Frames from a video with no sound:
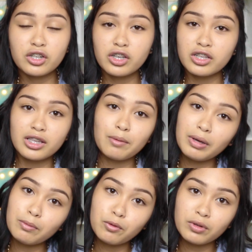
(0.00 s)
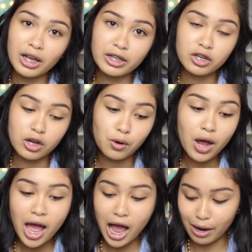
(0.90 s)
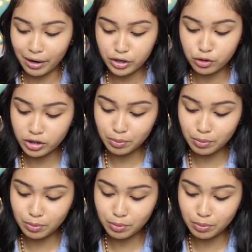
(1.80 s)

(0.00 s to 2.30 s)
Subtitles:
Because some people would like to know how I do